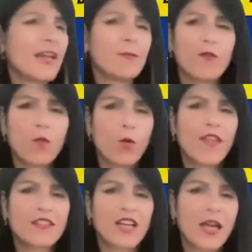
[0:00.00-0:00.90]
before
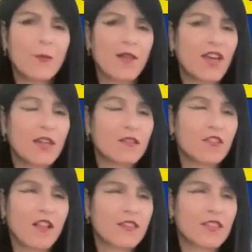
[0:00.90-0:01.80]
that time, I've had
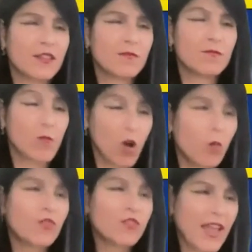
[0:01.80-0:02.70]
clients in
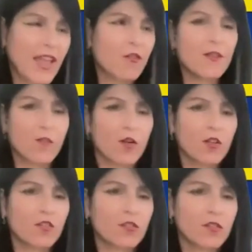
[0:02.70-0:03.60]
almost every
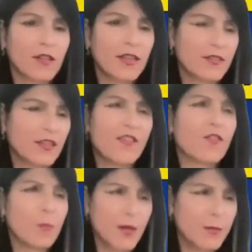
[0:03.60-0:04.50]
vertical that's
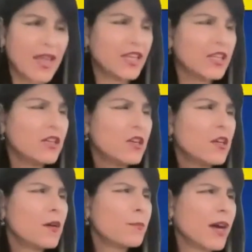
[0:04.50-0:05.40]
ever been made,
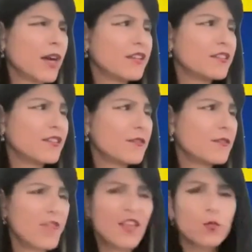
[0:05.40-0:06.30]
but
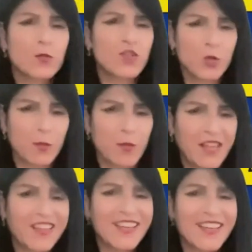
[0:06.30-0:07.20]
this was new to
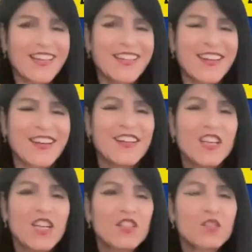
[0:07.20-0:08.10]
me. And
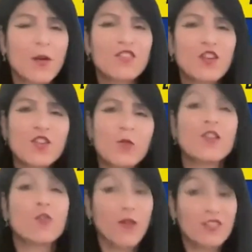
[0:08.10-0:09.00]
so I started doing
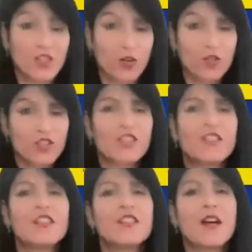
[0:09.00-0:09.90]
the research
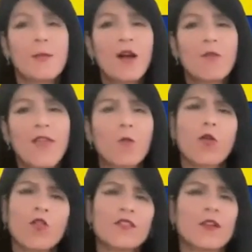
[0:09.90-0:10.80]
about that
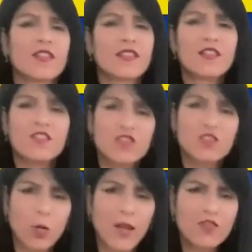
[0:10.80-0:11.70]
world. And I was like, this is
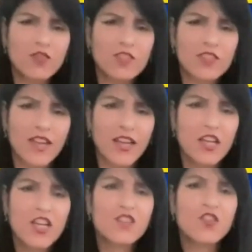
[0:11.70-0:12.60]
so interesting.
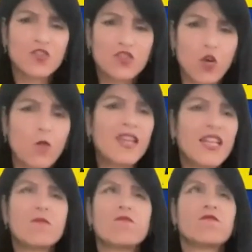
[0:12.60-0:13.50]
There's so
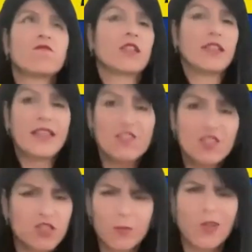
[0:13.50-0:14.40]
many
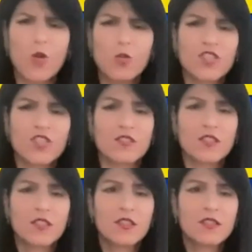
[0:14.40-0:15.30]
relationship coaches.
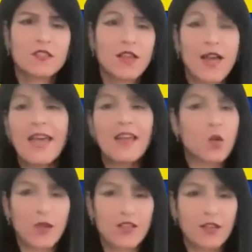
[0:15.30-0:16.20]
I had
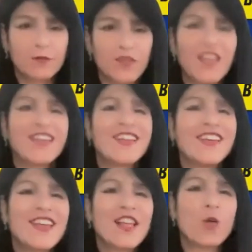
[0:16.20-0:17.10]
no idea
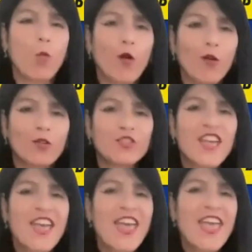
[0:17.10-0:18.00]
in the world.
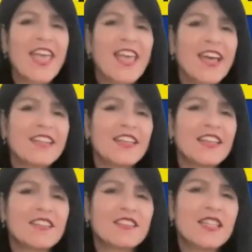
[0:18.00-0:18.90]
And
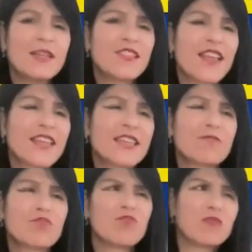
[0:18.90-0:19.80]
it seems like
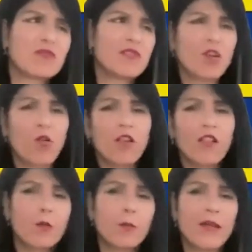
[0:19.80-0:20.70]
they're all a
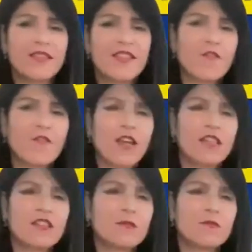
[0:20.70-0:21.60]
little bit
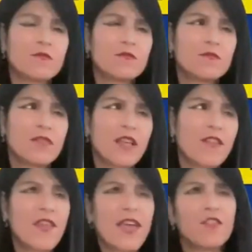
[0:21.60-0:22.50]
different. And
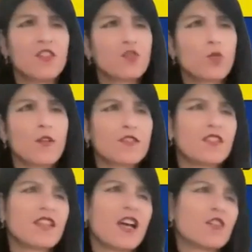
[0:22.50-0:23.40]
then they have these stories to
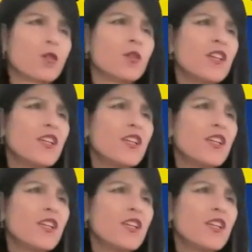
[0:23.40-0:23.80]
tell. So